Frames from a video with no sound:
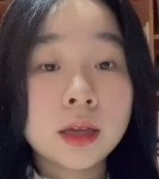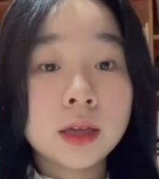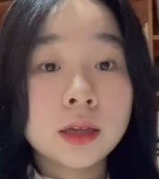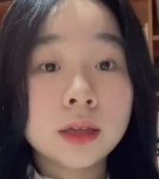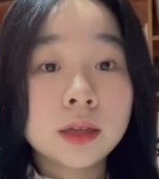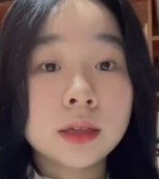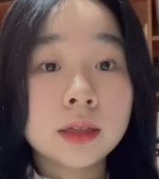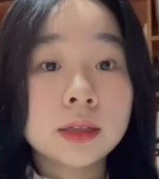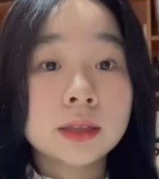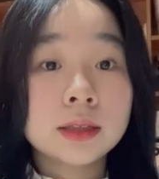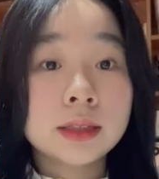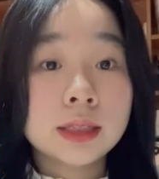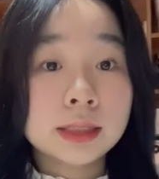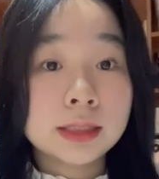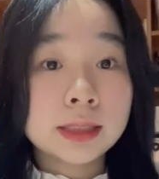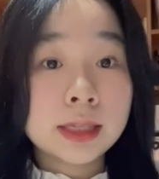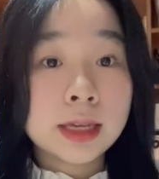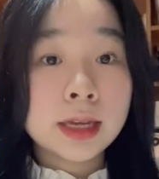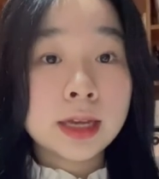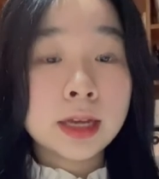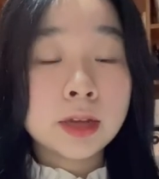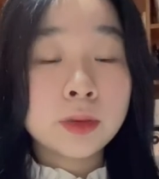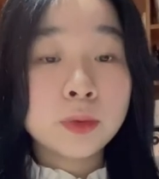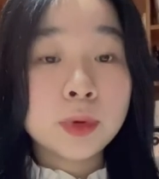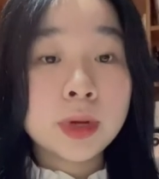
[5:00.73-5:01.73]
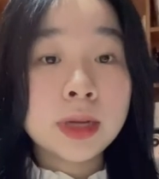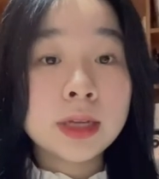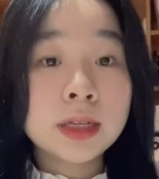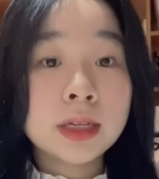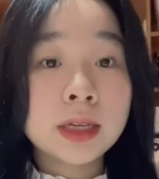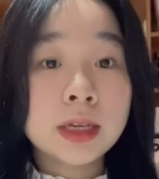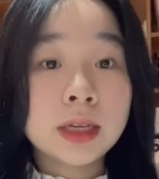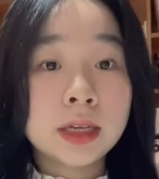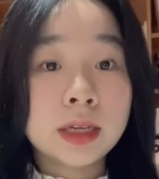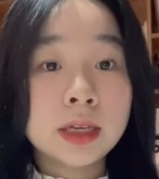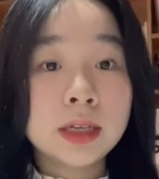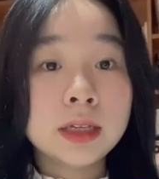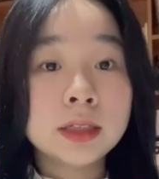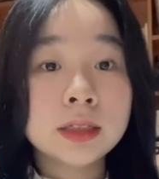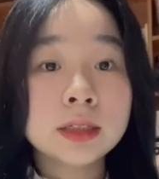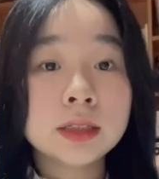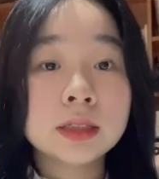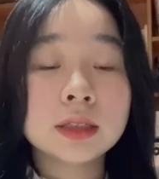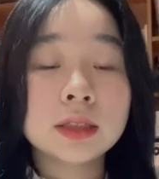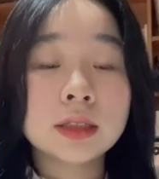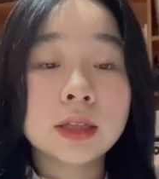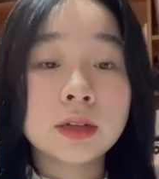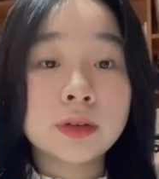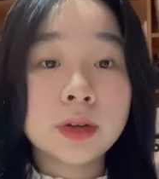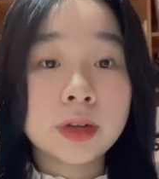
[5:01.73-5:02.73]
The second one is
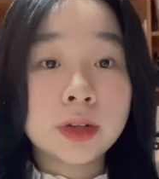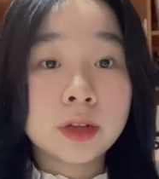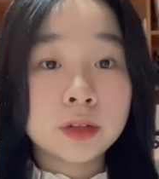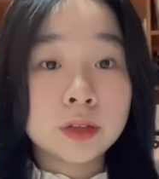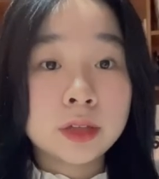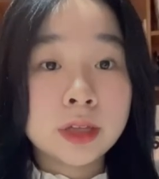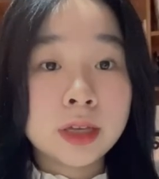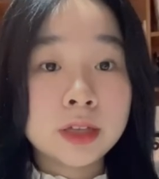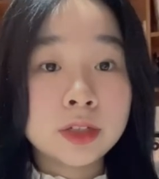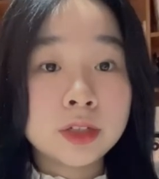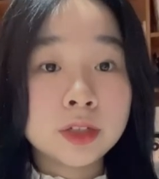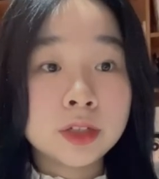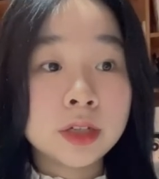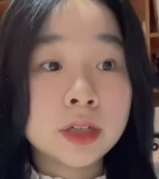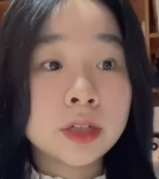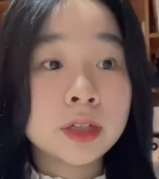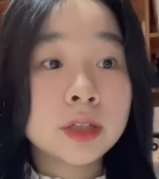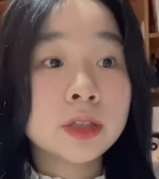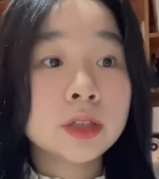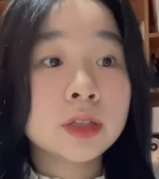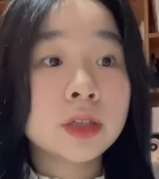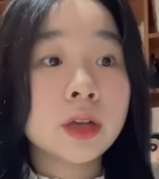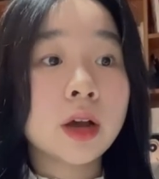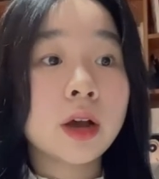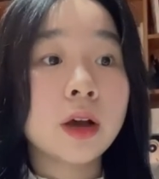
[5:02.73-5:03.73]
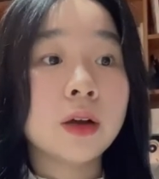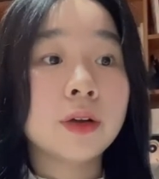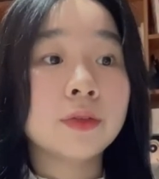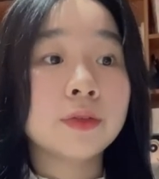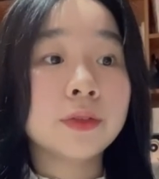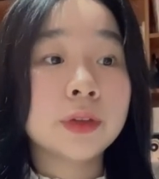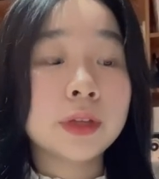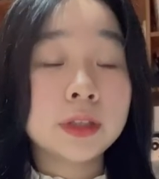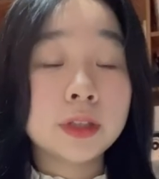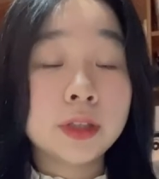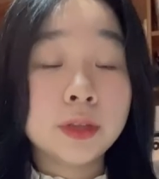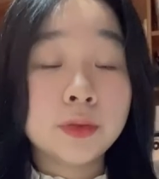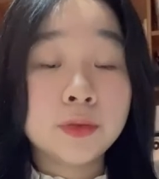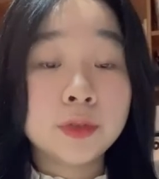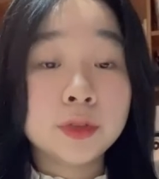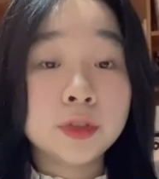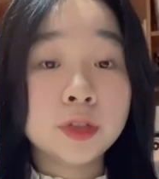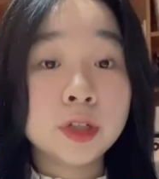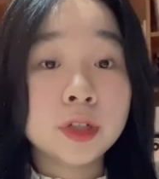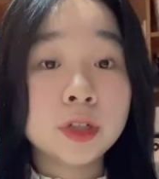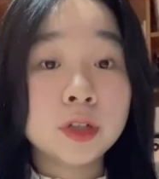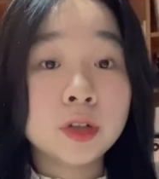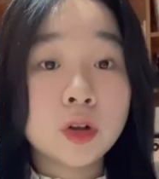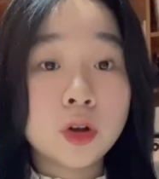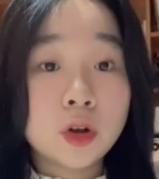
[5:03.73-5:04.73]
the recognitions of individual
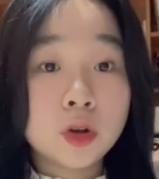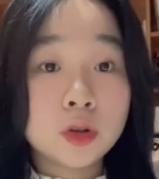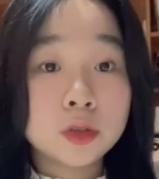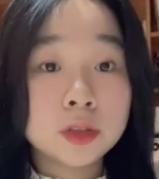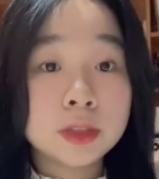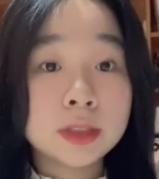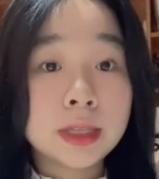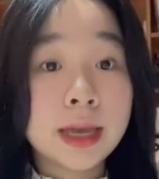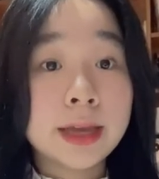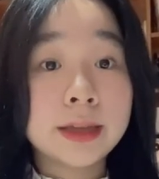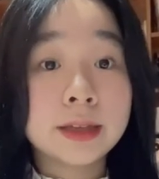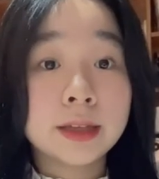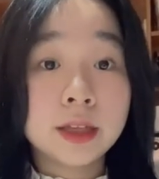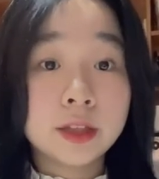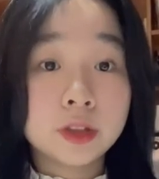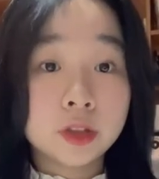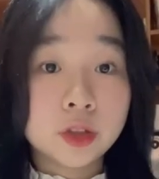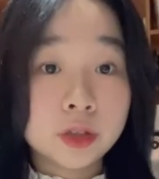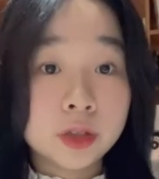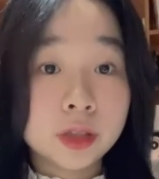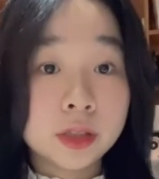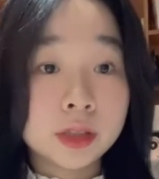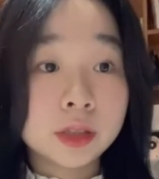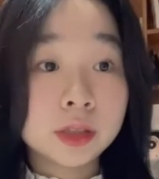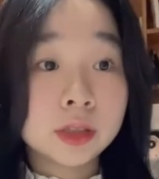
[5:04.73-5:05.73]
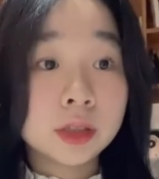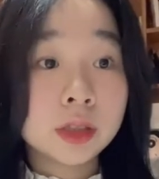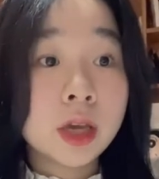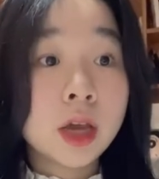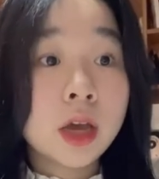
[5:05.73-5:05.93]
goals and interests.